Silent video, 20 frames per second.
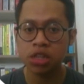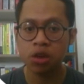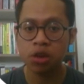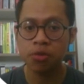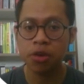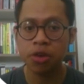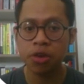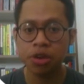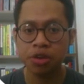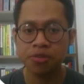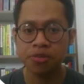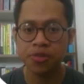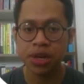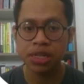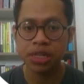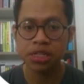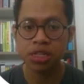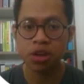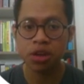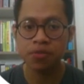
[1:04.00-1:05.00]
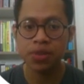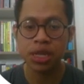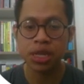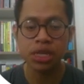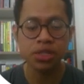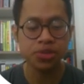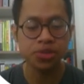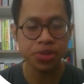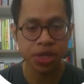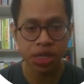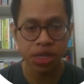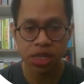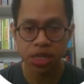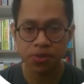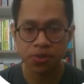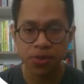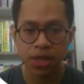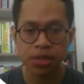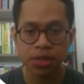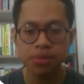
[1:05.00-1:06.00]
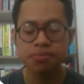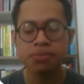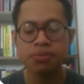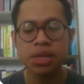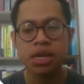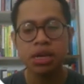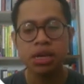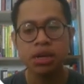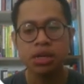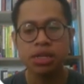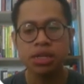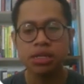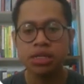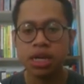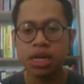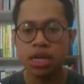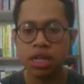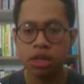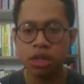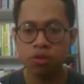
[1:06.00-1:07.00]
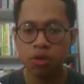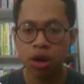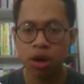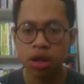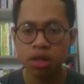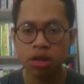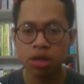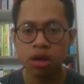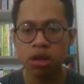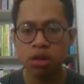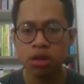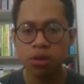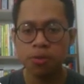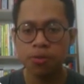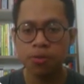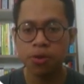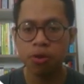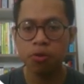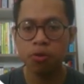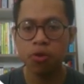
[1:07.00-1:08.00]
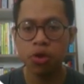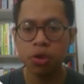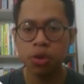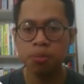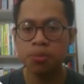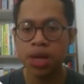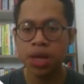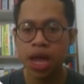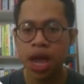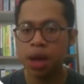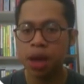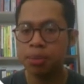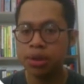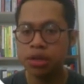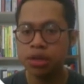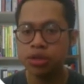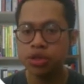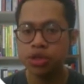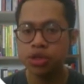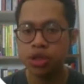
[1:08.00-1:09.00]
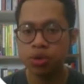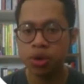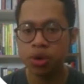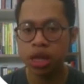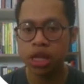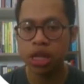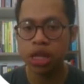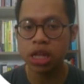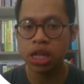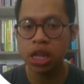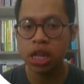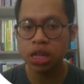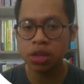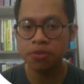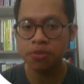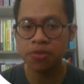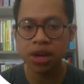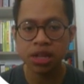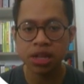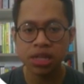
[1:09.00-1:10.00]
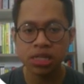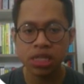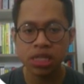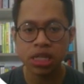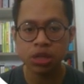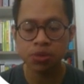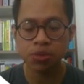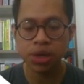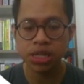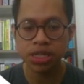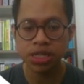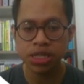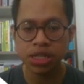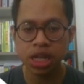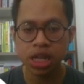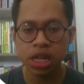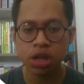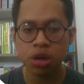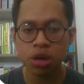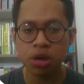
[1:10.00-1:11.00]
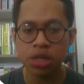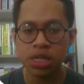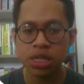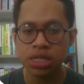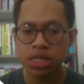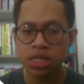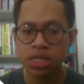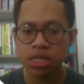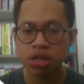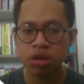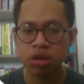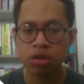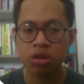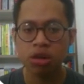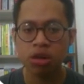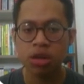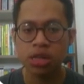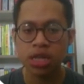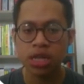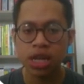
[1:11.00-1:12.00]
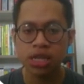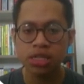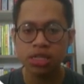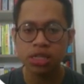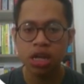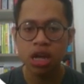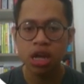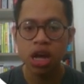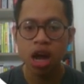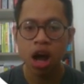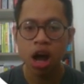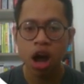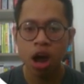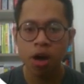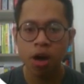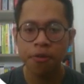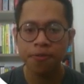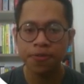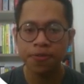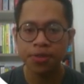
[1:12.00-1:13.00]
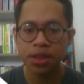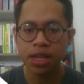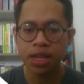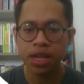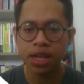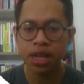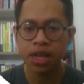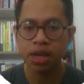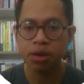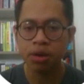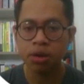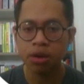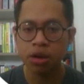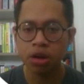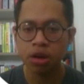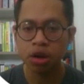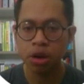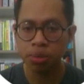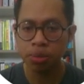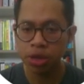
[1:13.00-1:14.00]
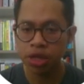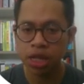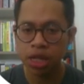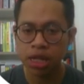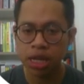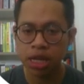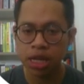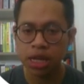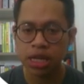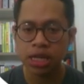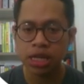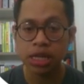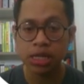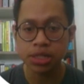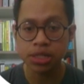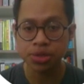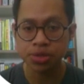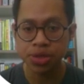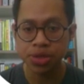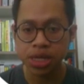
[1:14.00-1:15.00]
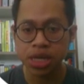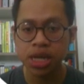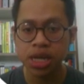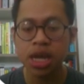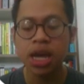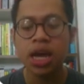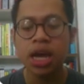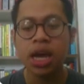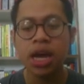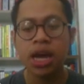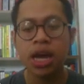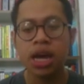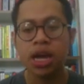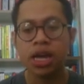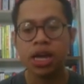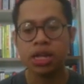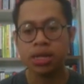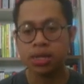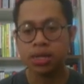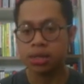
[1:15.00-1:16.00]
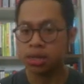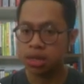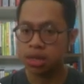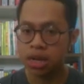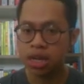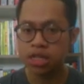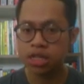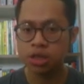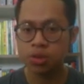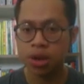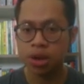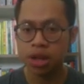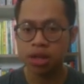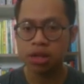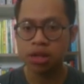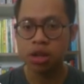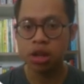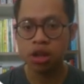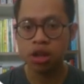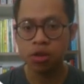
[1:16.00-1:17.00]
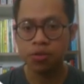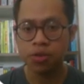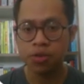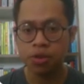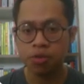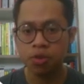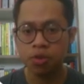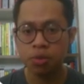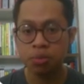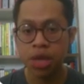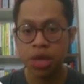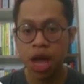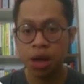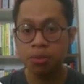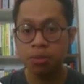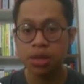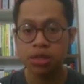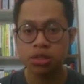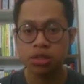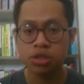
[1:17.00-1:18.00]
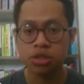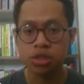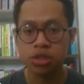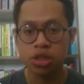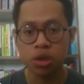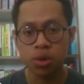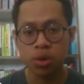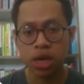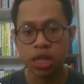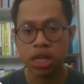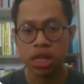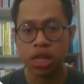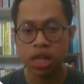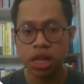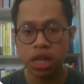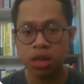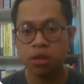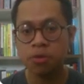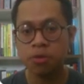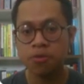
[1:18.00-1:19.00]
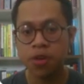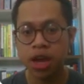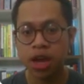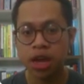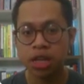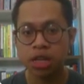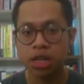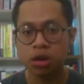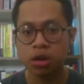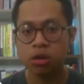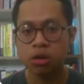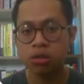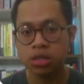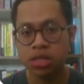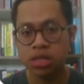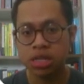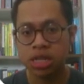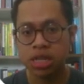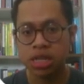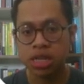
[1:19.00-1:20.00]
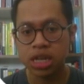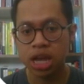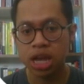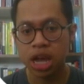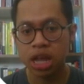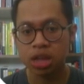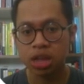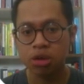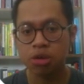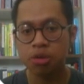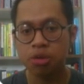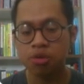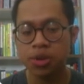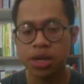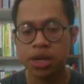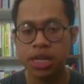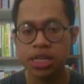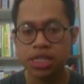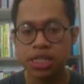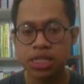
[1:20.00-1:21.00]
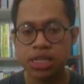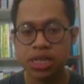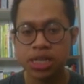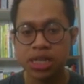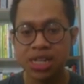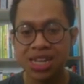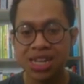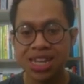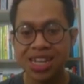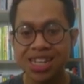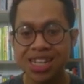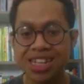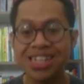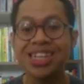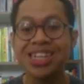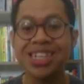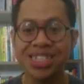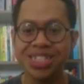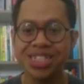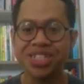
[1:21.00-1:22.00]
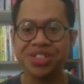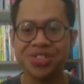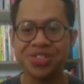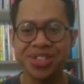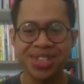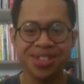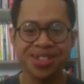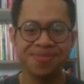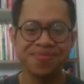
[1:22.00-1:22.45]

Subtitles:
of occurrence of the historical event. The second one, all of you will be able to know and identify the situation and condition or context of the community in history. And the last one, all of you will be able to know and identify the causality and correlation in history.